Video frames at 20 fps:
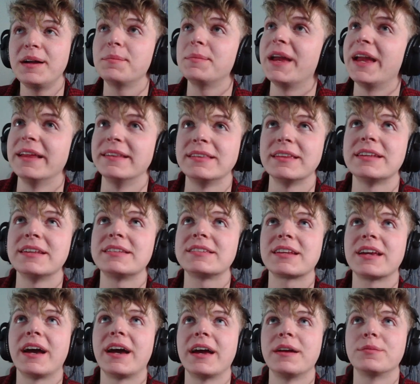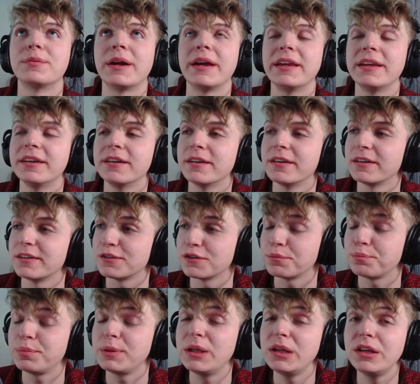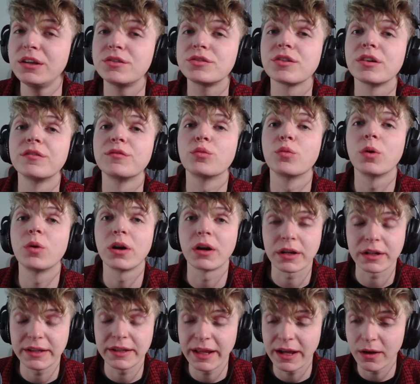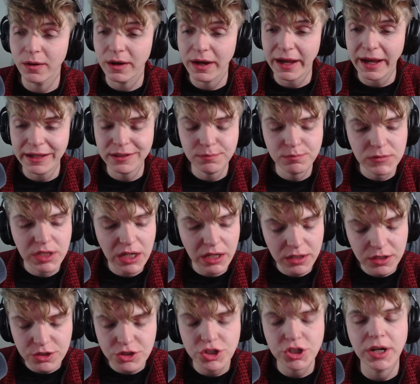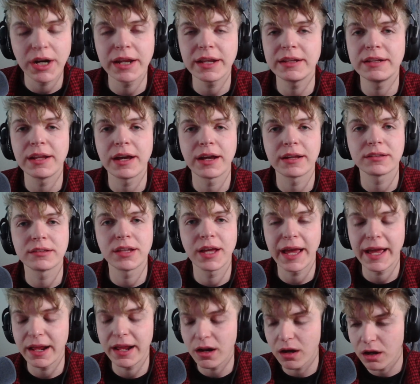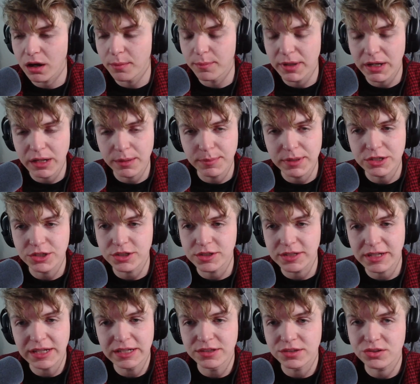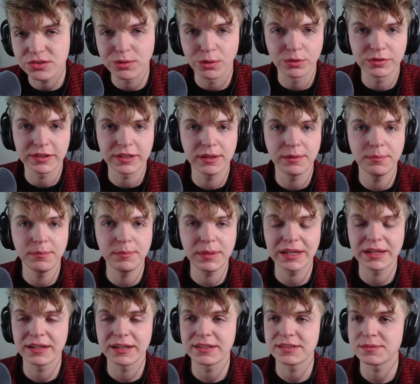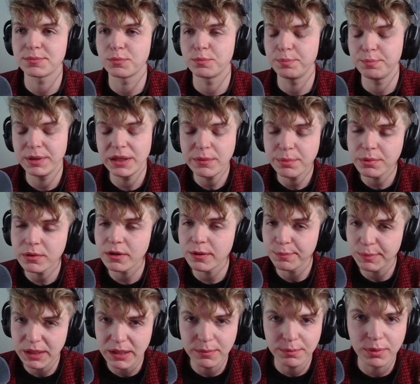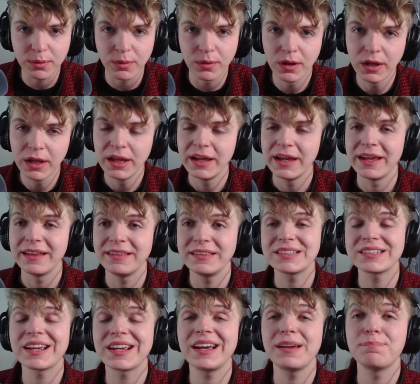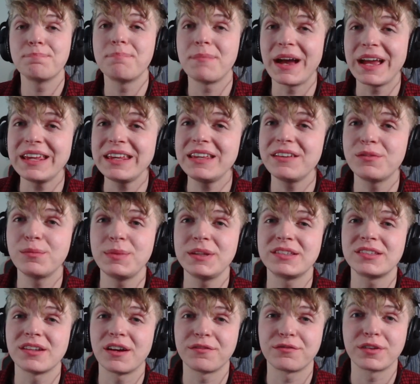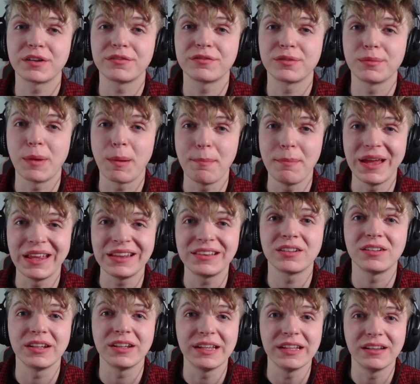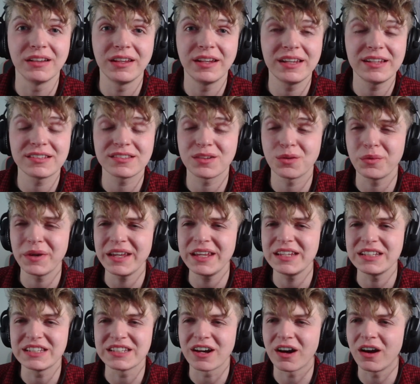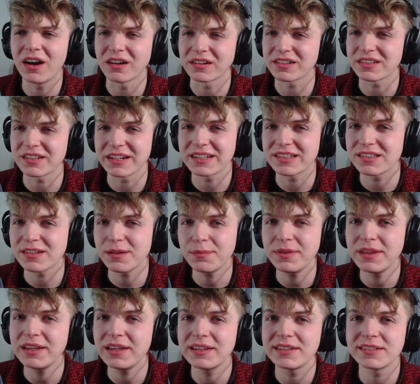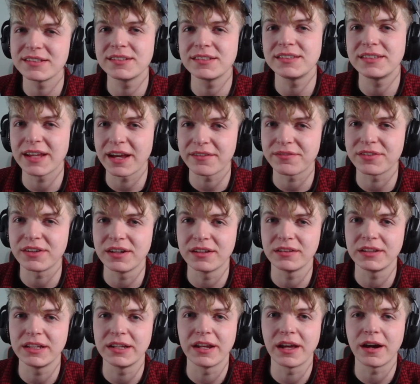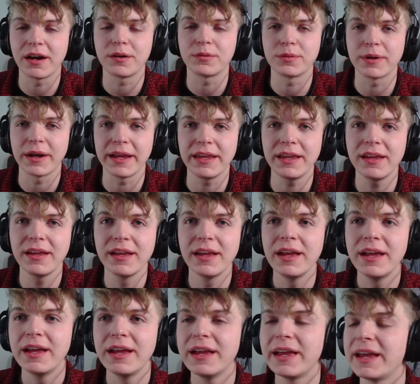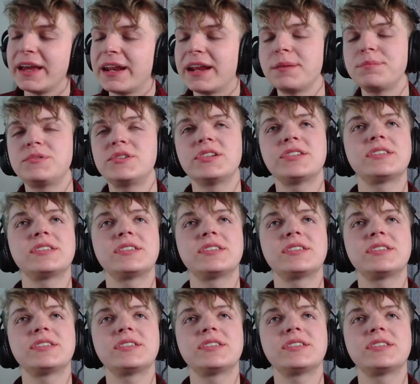Man, this guy right here is a piece of work. Now, I'm gonna try not to ad hominem and just insult him because people are people, and this guy might even be suffering from a mental illness. The way he talks, like something is definitely not right. And I'm just